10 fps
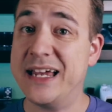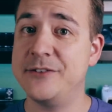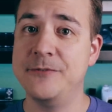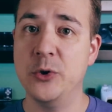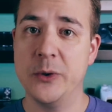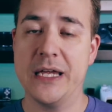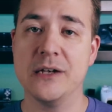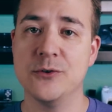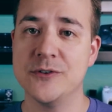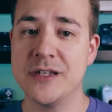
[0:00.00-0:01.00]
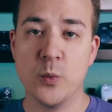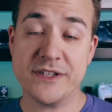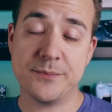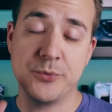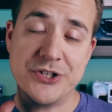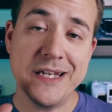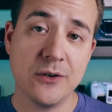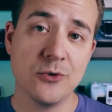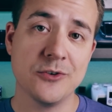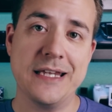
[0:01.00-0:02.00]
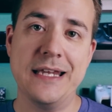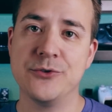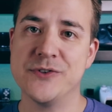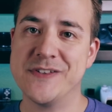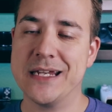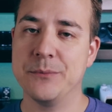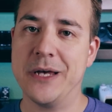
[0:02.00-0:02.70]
nice viewing angles. What's particularly interesting